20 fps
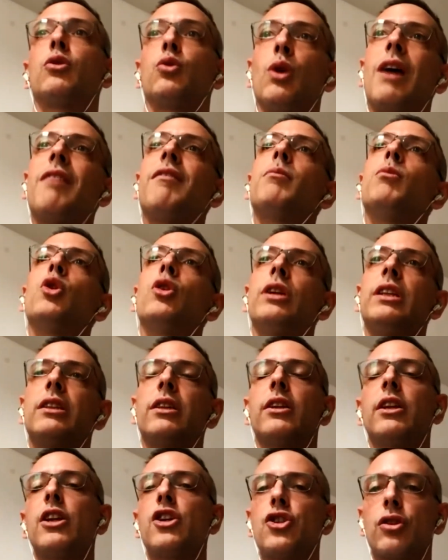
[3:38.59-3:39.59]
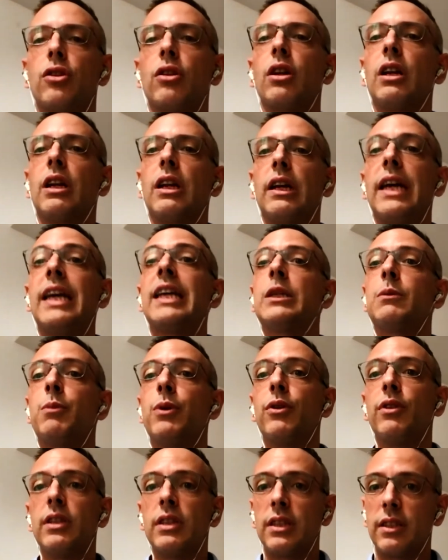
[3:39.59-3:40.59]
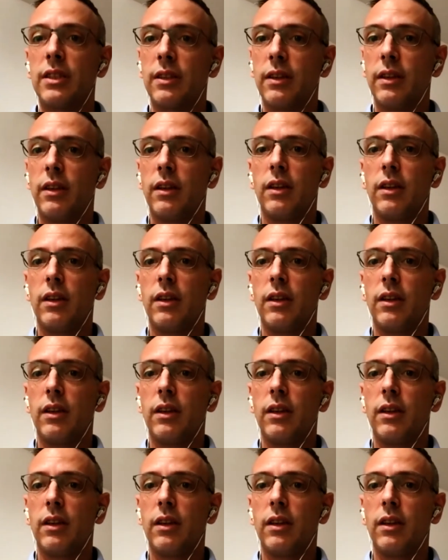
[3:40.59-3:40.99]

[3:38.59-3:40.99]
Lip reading: to have a more international experience.